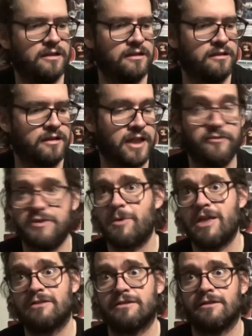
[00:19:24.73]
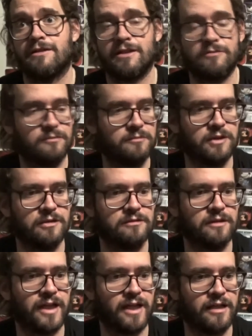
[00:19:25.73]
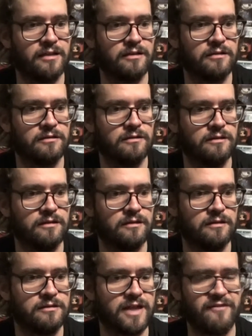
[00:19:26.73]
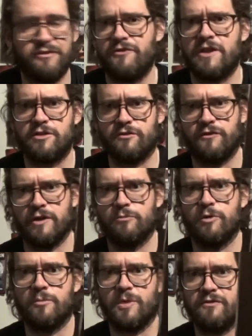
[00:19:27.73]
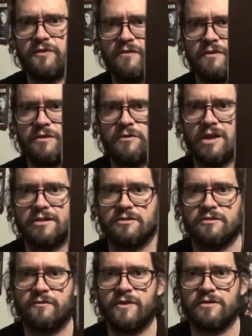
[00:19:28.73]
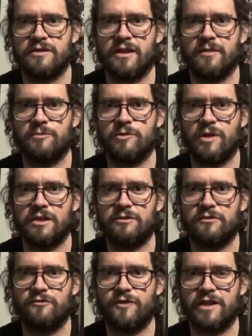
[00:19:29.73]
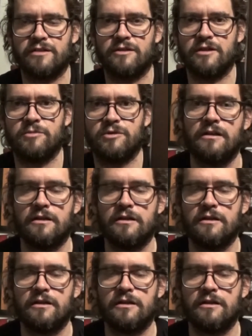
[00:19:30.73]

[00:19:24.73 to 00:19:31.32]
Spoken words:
Kevin Spacey's in it. And David Fincher film. One of my favorite directors of all time. Director of Fight Club.